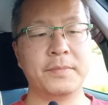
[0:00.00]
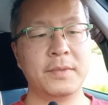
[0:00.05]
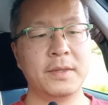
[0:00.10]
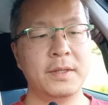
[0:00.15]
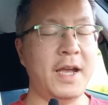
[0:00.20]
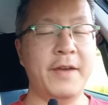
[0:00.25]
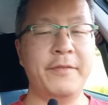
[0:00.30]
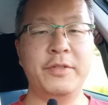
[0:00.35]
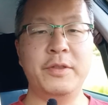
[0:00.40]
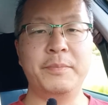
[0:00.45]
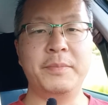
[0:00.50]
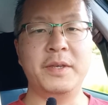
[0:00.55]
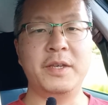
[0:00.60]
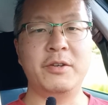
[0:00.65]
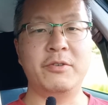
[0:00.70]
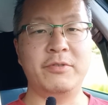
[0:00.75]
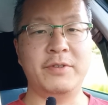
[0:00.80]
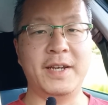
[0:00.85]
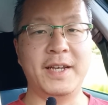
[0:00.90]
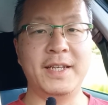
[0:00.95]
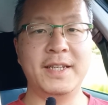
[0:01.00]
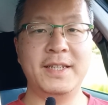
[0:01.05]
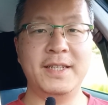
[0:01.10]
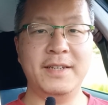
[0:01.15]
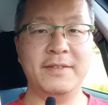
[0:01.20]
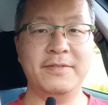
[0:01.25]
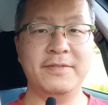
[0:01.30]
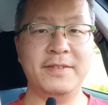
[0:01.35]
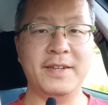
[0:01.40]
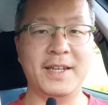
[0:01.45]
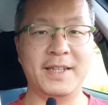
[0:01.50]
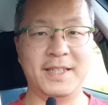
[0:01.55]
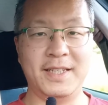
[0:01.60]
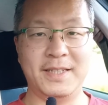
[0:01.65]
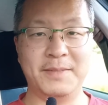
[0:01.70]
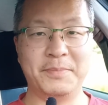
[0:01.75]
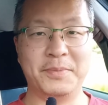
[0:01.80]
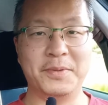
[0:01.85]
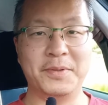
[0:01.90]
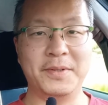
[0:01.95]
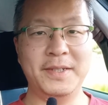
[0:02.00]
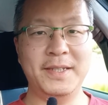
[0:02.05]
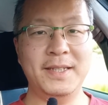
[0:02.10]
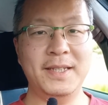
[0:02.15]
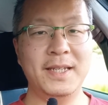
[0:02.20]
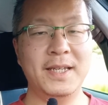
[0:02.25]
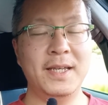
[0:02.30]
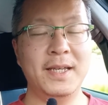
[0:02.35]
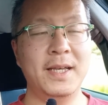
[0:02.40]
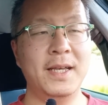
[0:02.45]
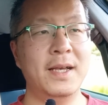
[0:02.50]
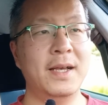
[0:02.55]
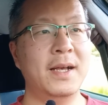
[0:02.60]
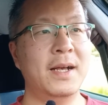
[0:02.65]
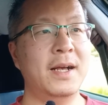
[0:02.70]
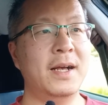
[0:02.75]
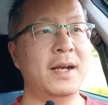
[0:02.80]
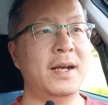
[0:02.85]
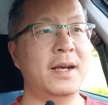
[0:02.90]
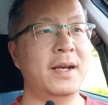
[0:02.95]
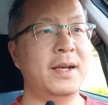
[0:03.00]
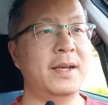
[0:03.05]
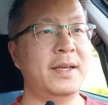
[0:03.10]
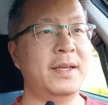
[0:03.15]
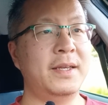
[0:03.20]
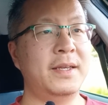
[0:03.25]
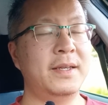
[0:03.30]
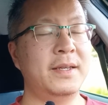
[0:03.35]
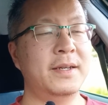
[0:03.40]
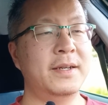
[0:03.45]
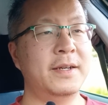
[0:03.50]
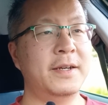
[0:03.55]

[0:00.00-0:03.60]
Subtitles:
I have to be creative at this point. I